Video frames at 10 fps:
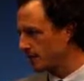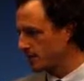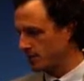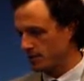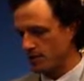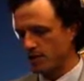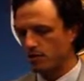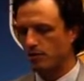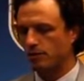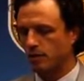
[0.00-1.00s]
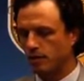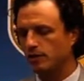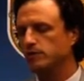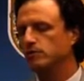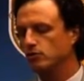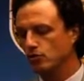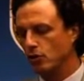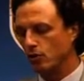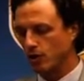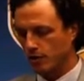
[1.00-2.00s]
and you
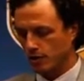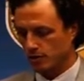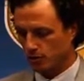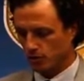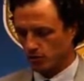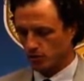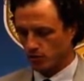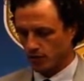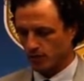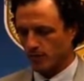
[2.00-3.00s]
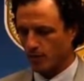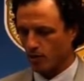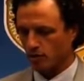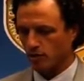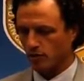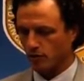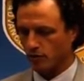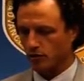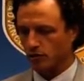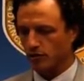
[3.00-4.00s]
know all the tricks up our sleeve or
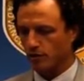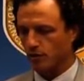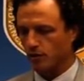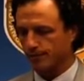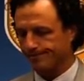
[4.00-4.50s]
your sleeve to do it.